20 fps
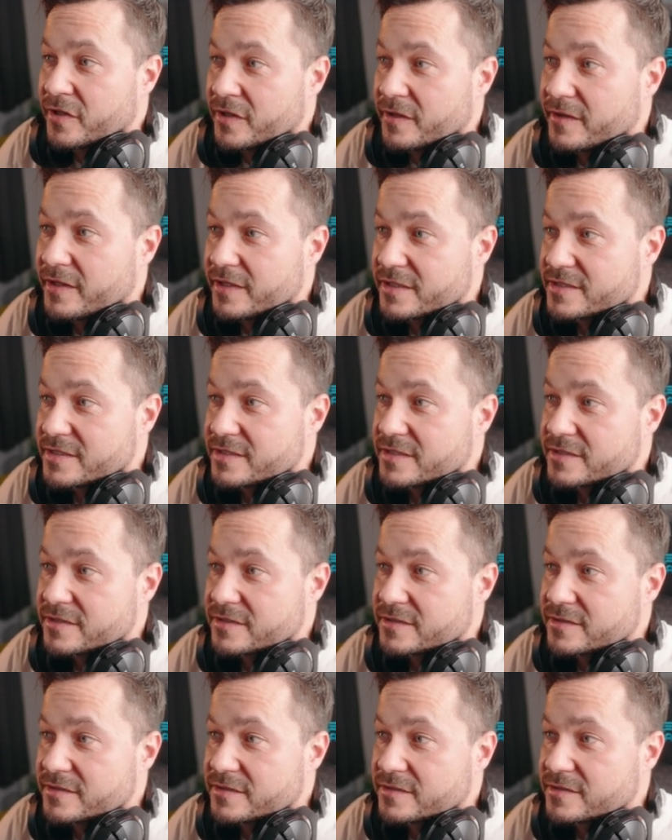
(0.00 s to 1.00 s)
this
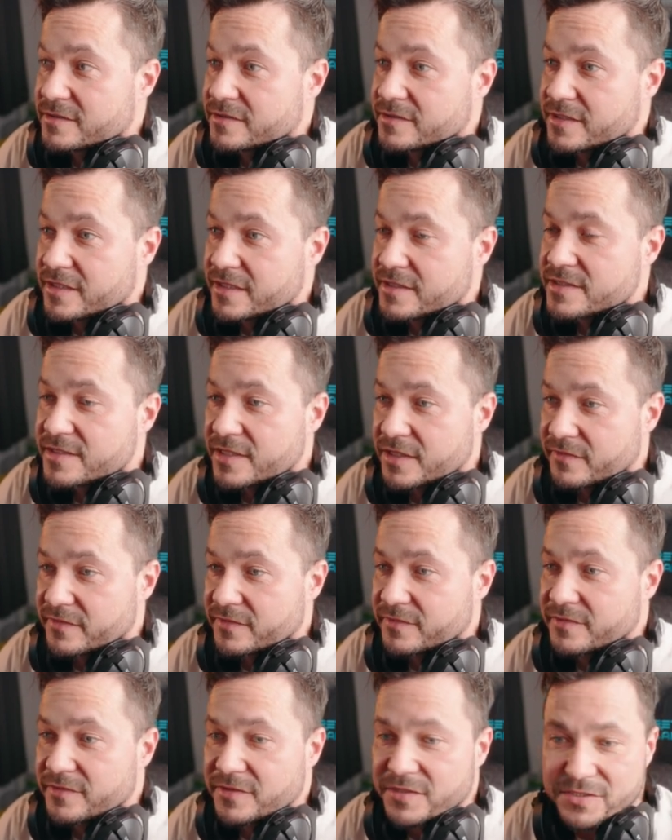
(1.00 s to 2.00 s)
instead
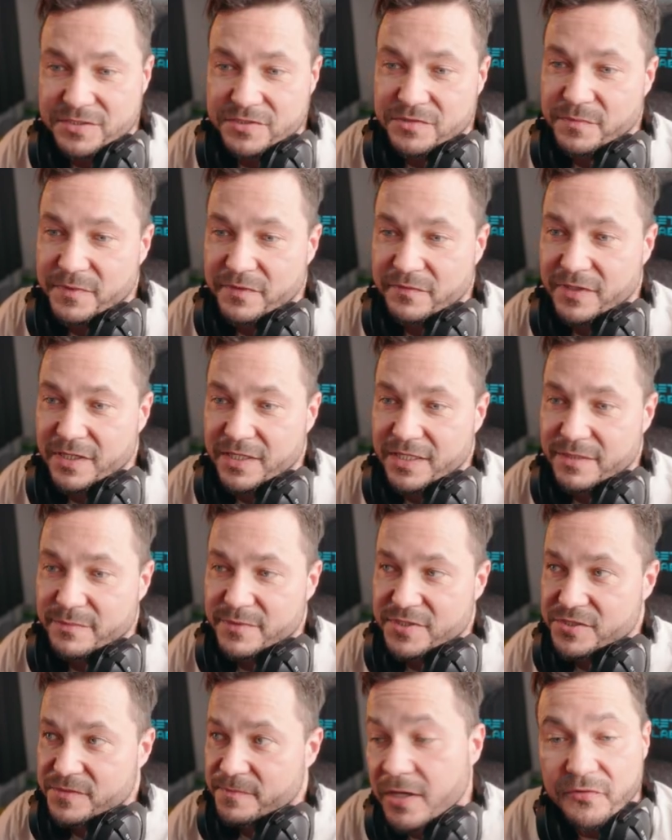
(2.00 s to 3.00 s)
of this super flat
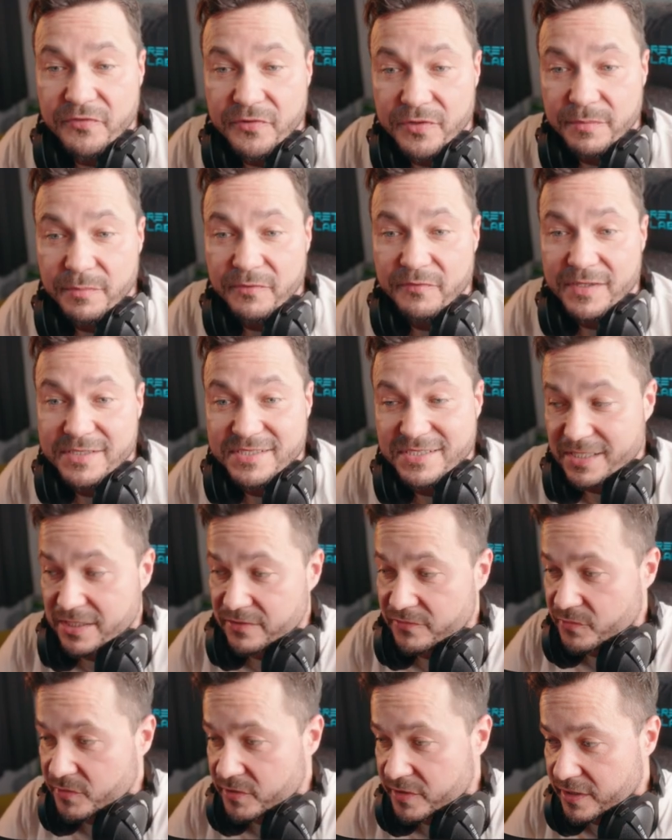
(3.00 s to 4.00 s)
image. Now, if you want to be fancy
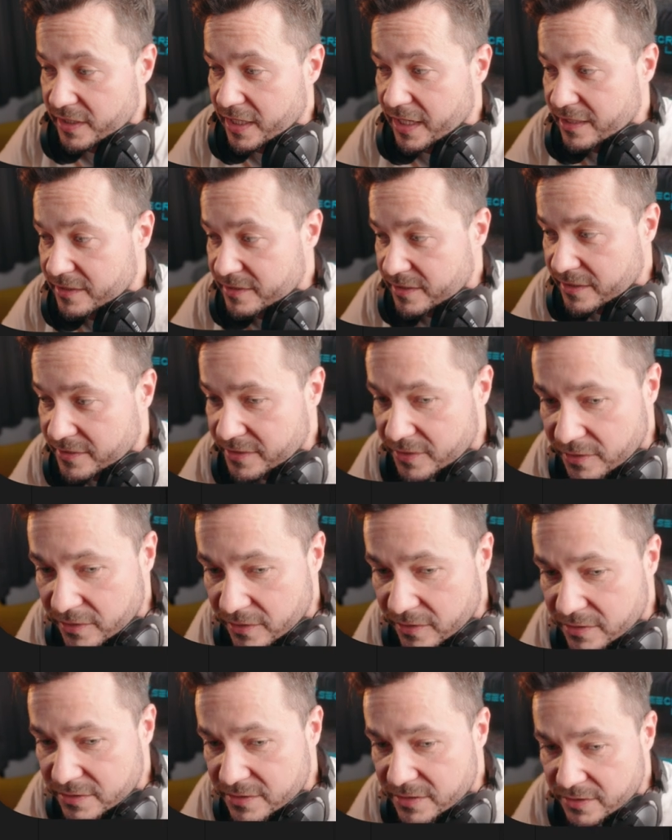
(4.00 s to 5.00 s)
and you want to add another
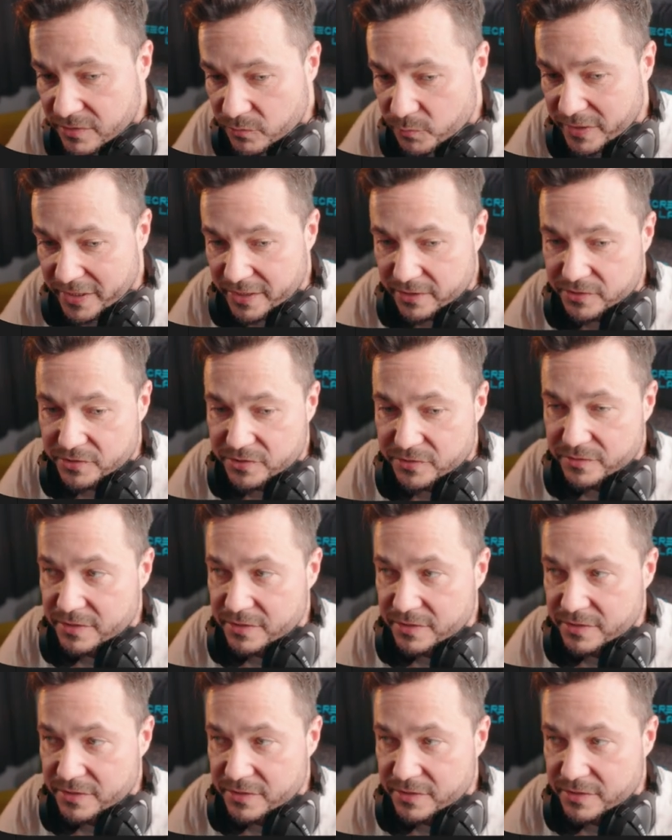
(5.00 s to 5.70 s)
LUT, we can do